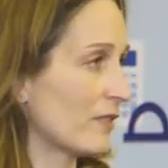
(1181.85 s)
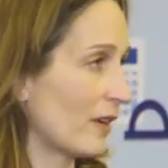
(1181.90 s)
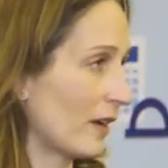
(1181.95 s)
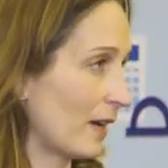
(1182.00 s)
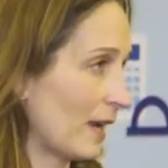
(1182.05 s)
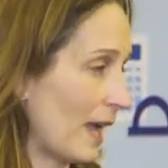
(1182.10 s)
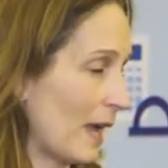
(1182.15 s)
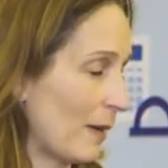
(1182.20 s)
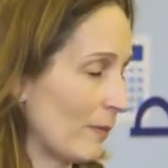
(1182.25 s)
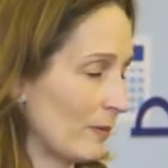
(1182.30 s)

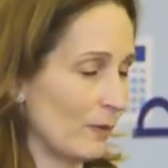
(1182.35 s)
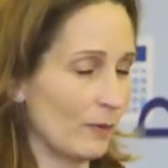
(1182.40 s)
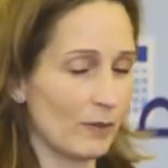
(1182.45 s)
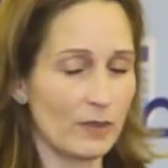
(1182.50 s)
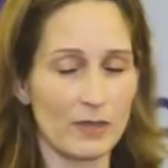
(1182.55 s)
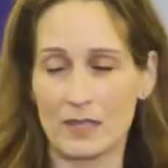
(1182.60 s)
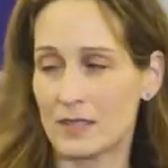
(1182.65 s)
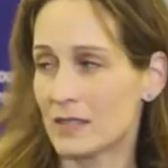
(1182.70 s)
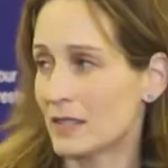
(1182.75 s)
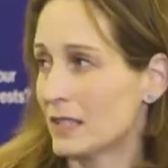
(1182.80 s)
very happy
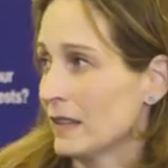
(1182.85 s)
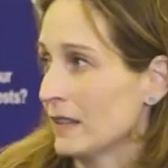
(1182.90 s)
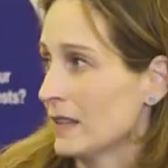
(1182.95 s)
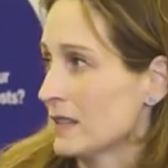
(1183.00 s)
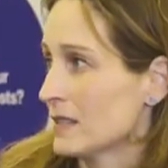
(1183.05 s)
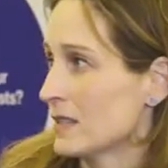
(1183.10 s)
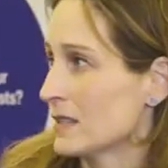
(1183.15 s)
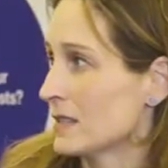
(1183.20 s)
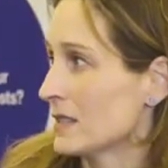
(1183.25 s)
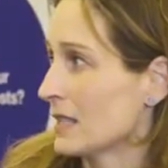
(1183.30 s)
with this,
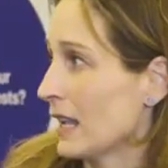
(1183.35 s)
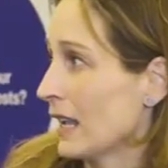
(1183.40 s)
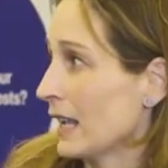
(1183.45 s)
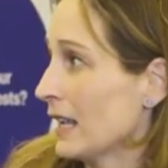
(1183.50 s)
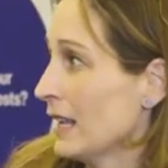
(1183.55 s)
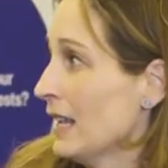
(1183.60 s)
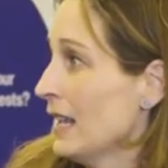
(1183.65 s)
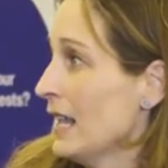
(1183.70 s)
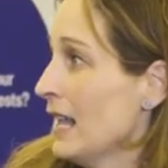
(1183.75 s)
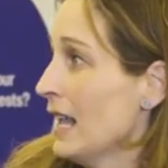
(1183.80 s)
needless to say.